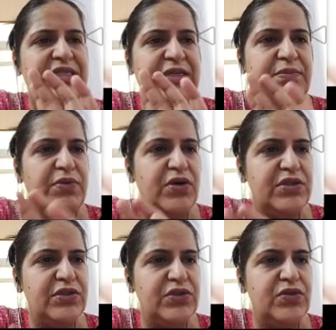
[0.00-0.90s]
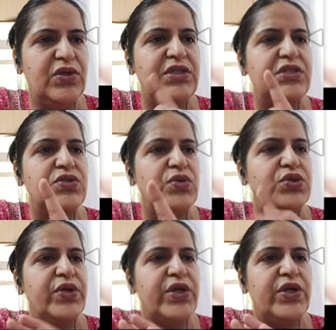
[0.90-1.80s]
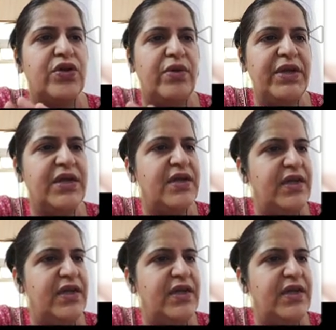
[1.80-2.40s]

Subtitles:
an important role in the socio-economic